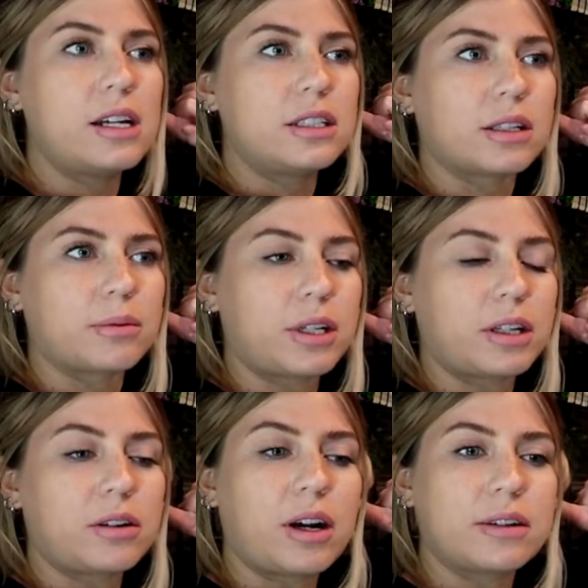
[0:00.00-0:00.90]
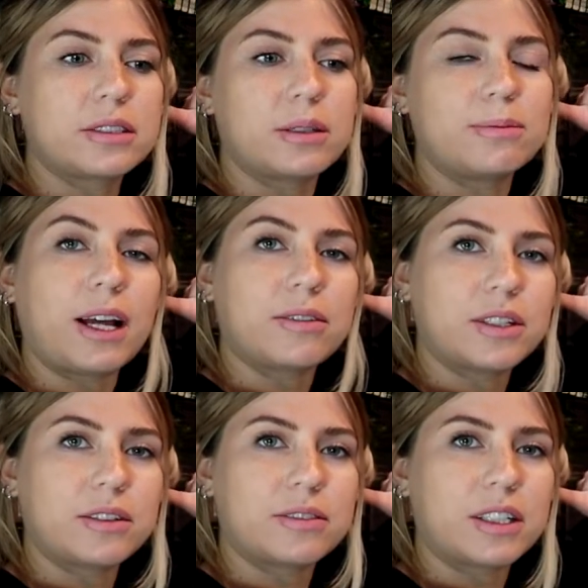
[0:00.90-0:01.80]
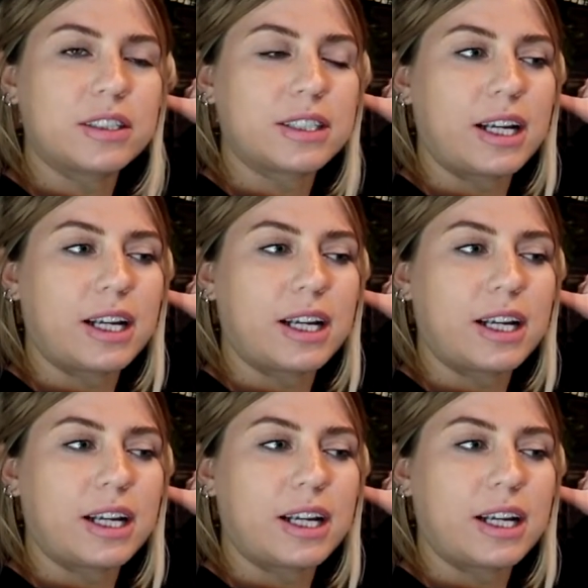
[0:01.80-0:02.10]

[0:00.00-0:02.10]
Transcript: So I'm going to go have some leftovers.